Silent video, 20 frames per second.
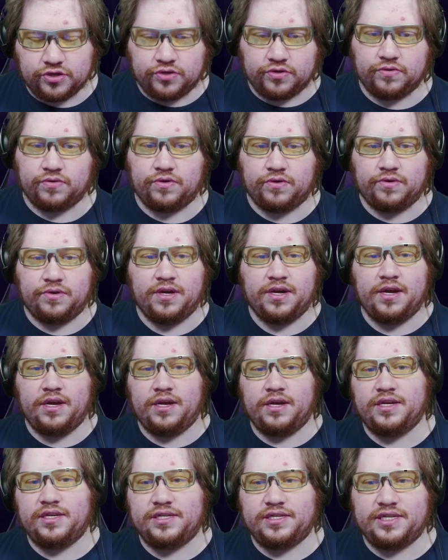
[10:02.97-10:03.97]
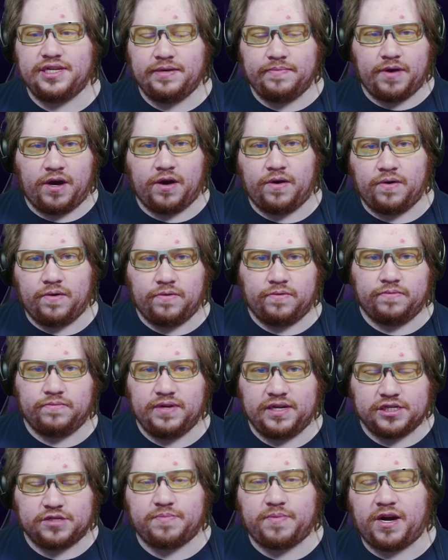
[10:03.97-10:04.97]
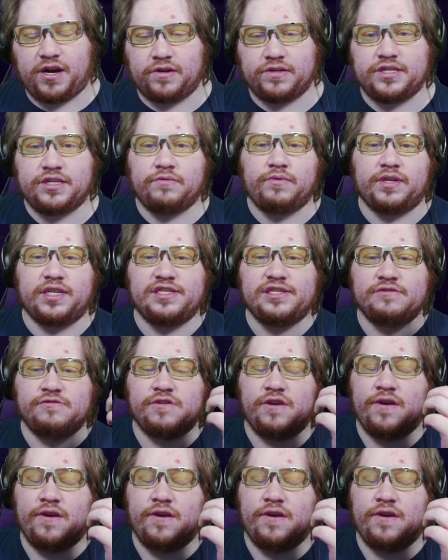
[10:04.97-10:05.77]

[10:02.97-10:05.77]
Duel SEMO inspired series.